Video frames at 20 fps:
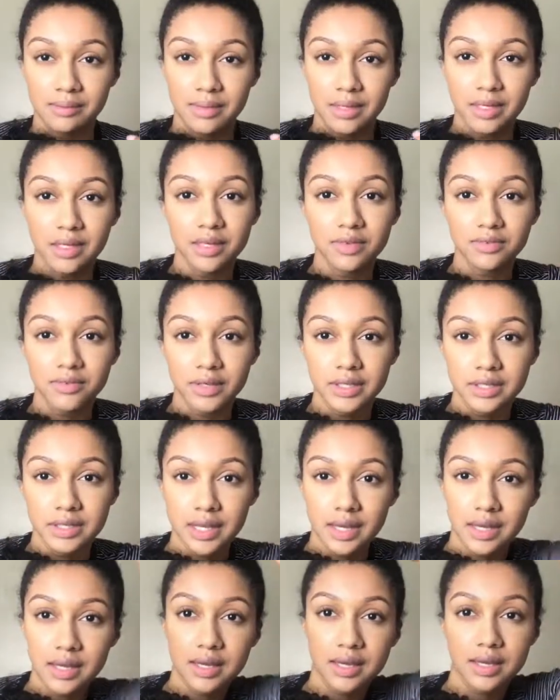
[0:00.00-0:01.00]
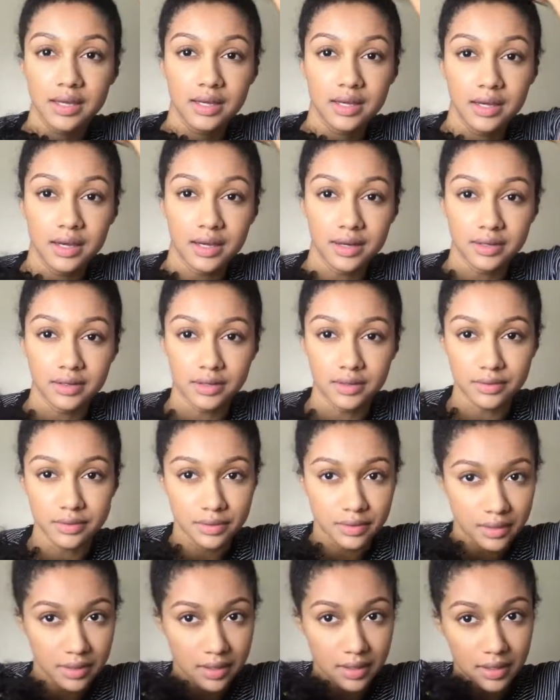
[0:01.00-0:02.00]
me for a day. I don't know.
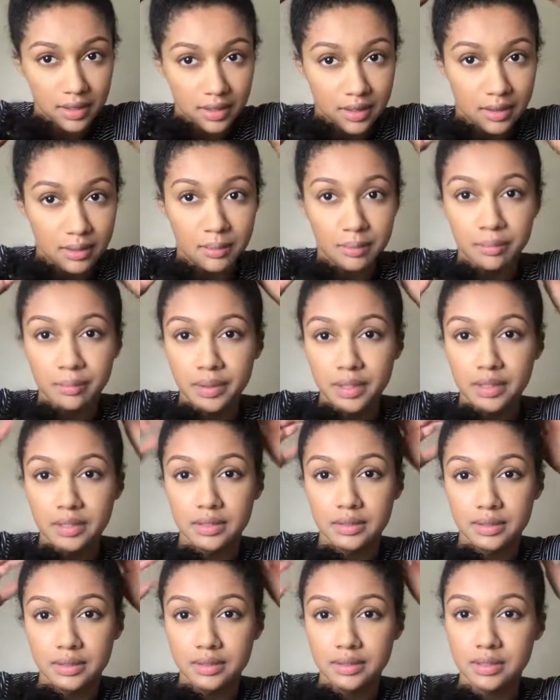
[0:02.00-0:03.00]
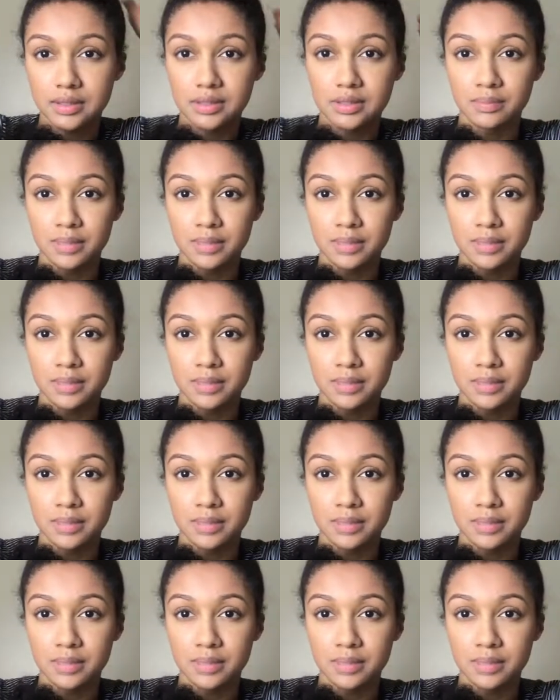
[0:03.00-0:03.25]
But that's